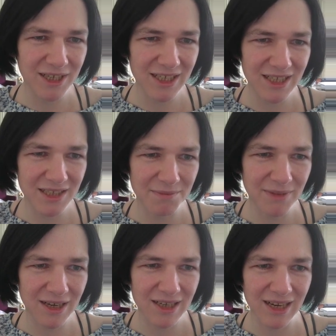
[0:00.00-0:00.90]
This is
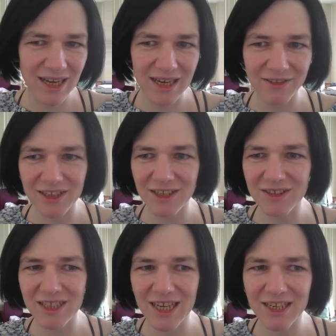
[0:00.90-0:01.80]
about like
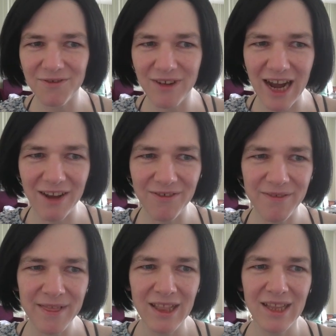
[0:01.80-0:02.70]
Windows 95.